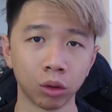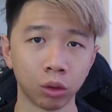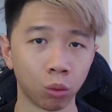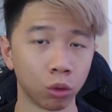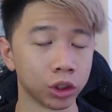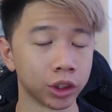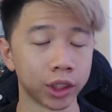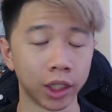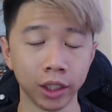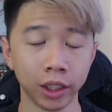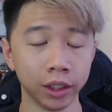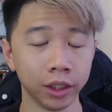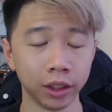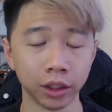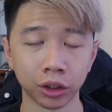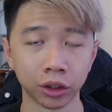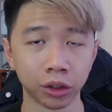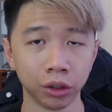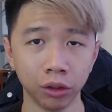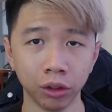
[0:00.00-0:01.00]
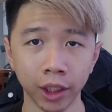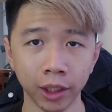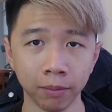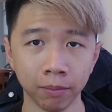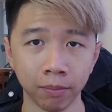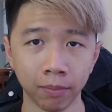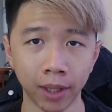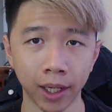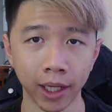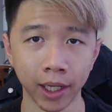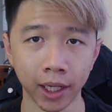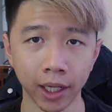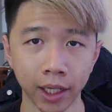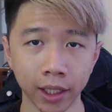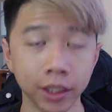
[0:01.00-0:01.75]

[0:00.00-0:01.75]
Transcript: was starting scrolling my